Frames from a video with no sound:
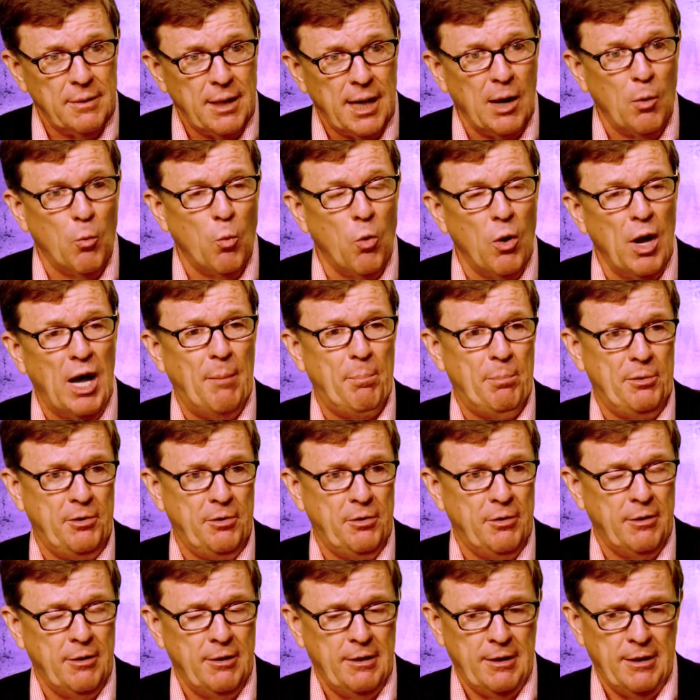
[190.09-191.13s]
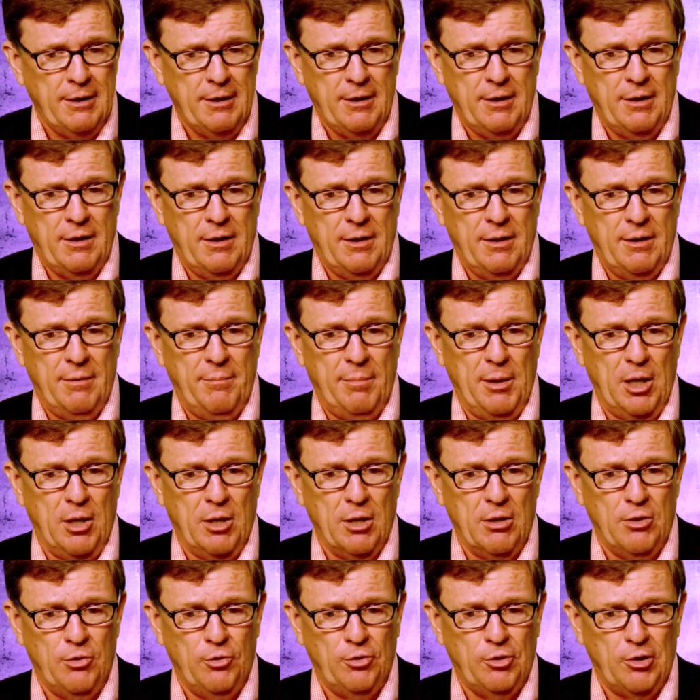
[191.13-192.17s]
I wept
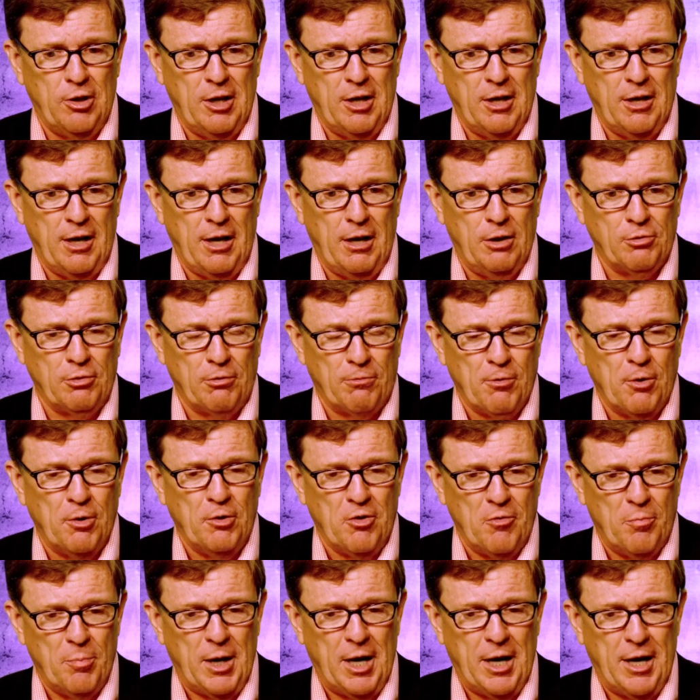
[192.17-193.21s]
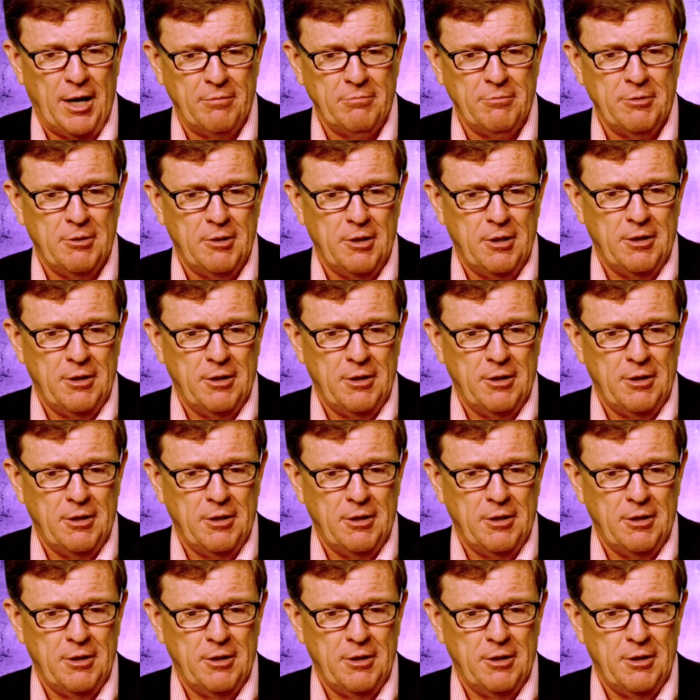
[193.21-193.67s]
because as a friend of mine,